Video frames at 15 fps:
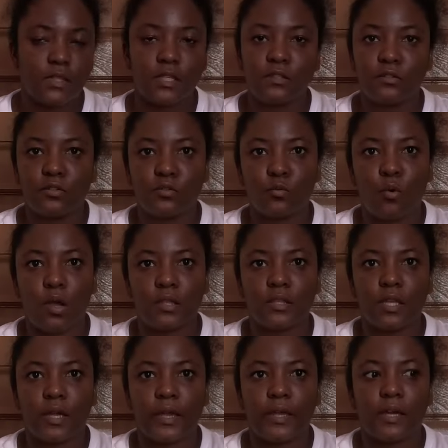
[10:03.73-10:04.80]
This is one
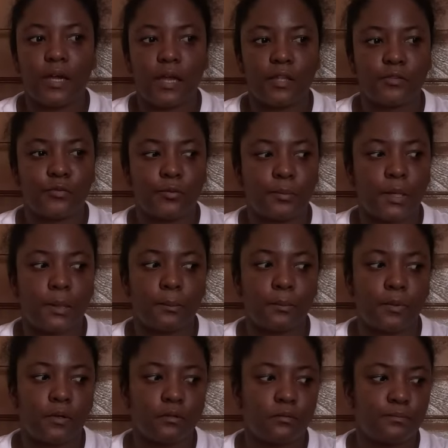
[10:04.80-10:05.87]
thing I can't
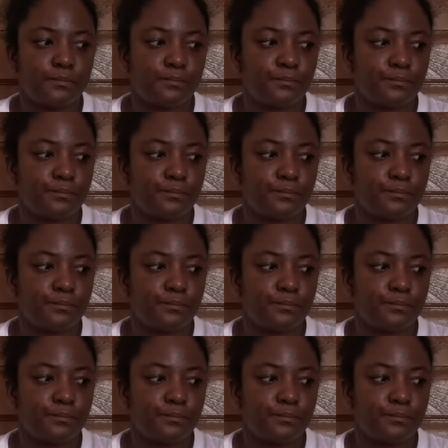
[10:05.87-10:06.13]
remember.